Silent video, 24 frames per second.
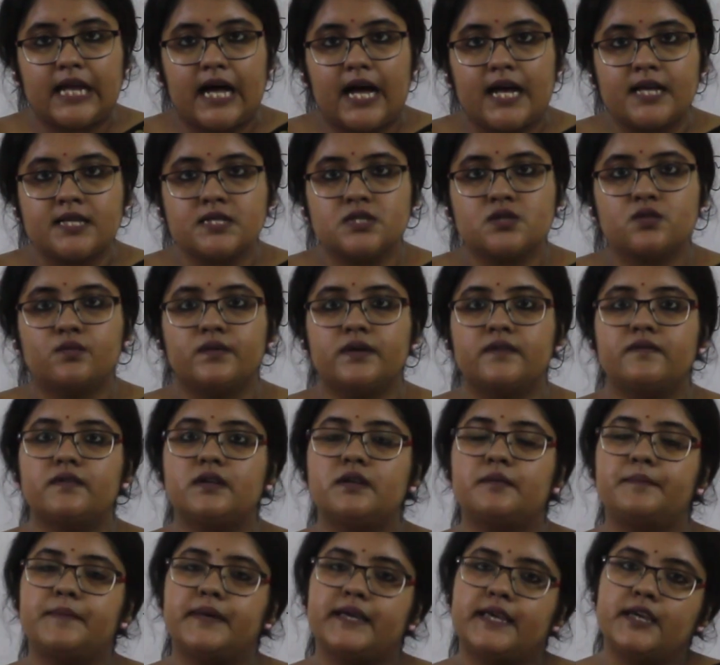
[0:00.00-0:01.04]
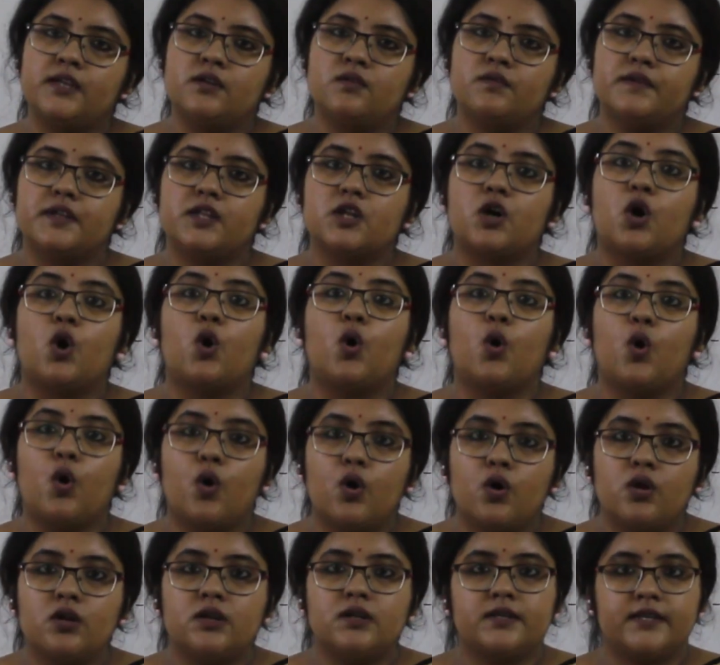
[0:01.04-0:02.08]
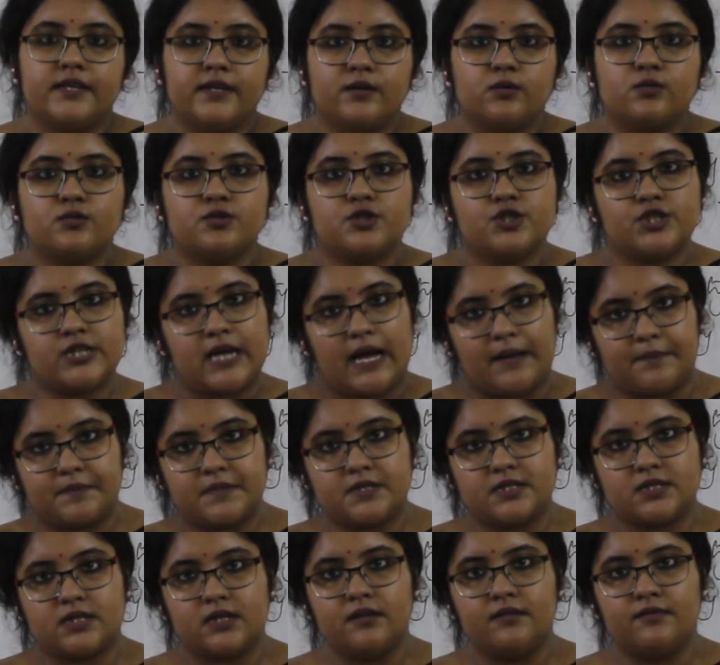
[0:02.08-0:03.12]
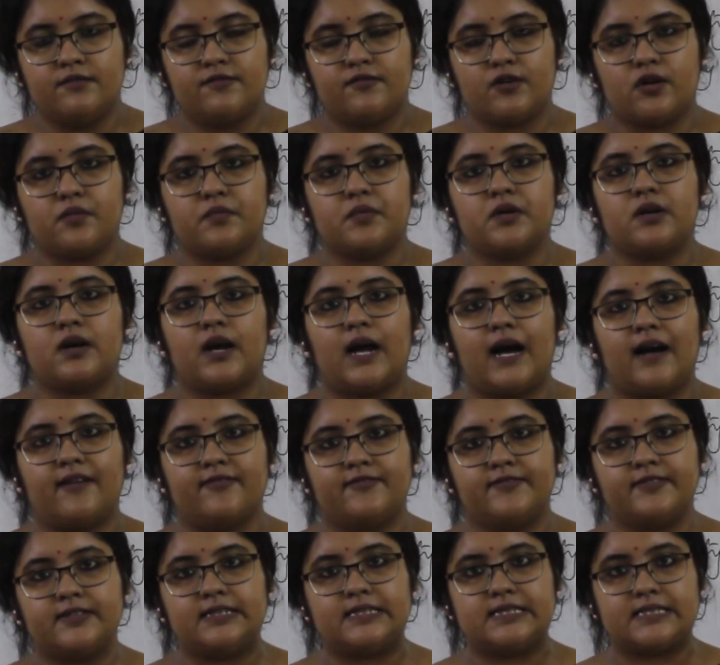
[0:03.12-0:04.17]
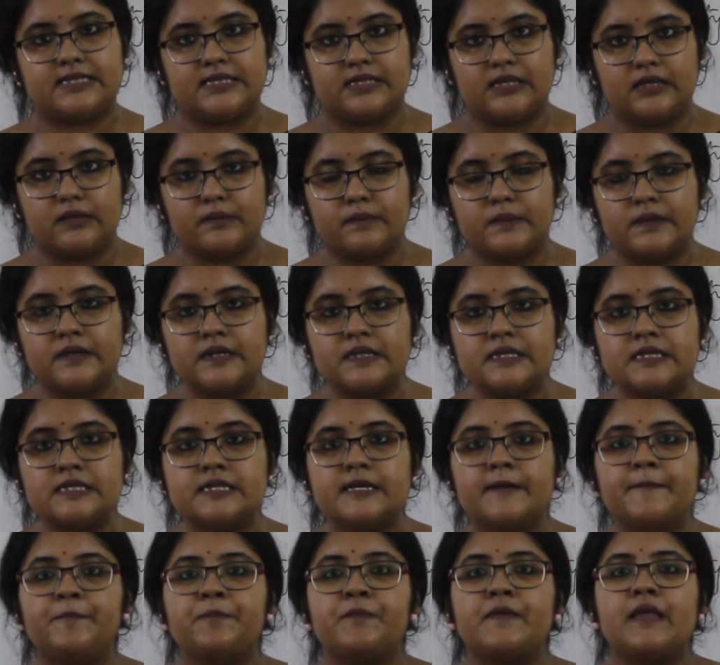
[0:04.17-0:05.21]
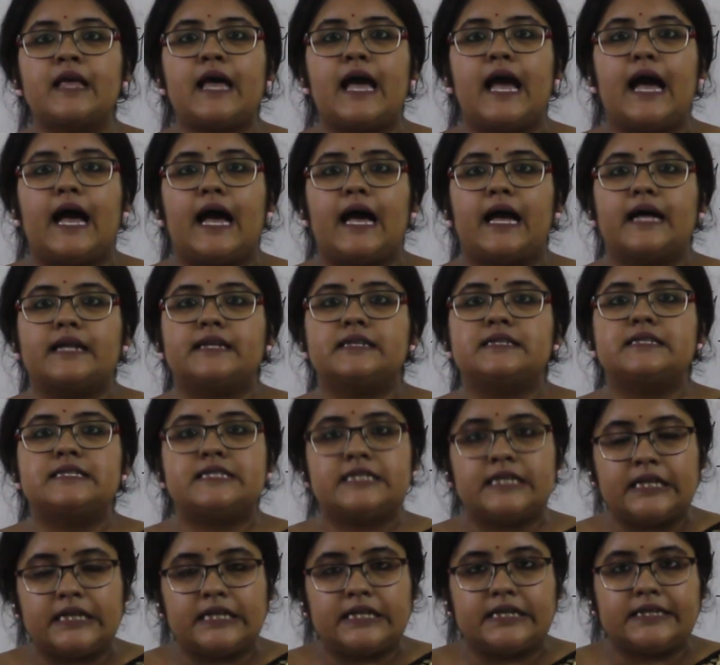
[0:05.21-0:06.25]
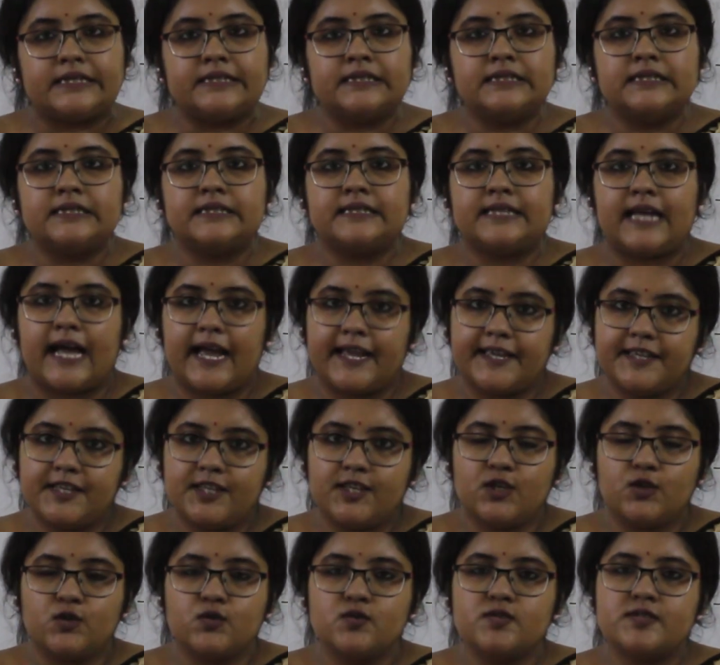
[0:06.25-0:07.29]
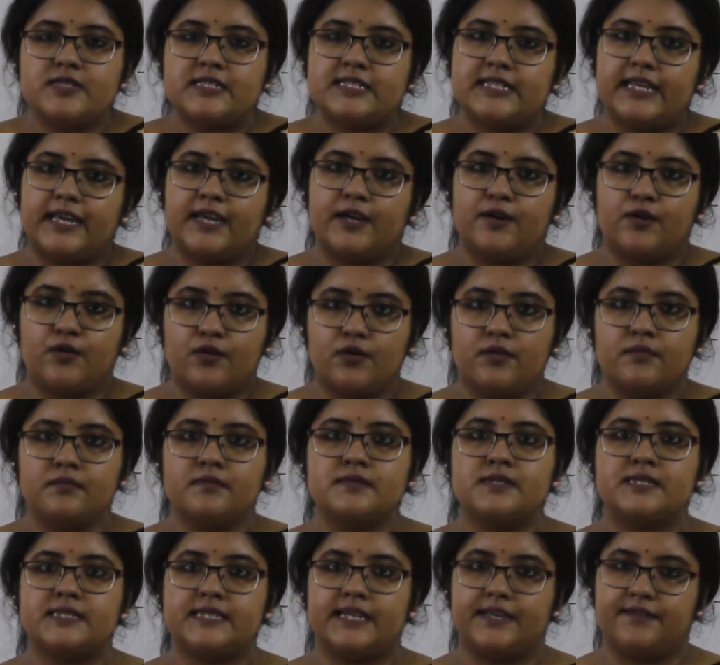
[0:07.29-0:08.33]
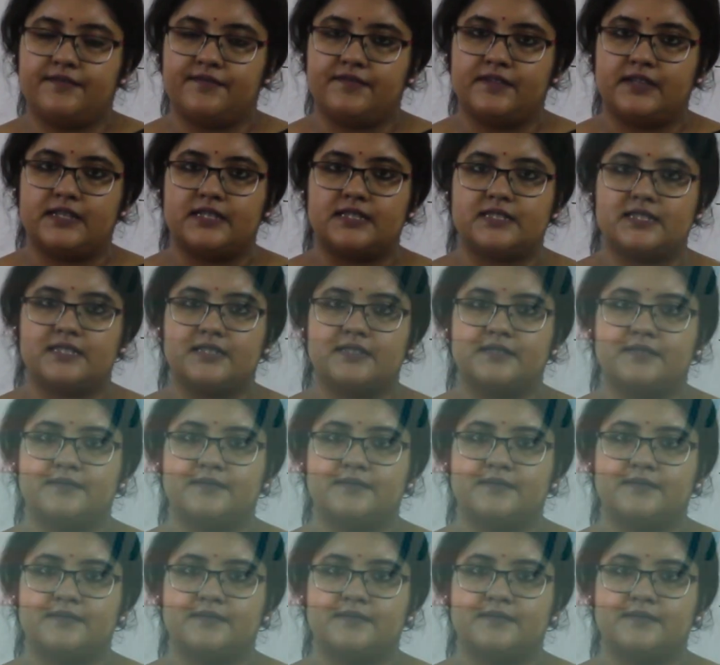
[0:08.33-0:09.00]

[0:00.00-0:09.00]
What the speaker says: class we will begin with a whole new chapter from your half-yearly syllabus, and till then, thank you, stay home, stay fit.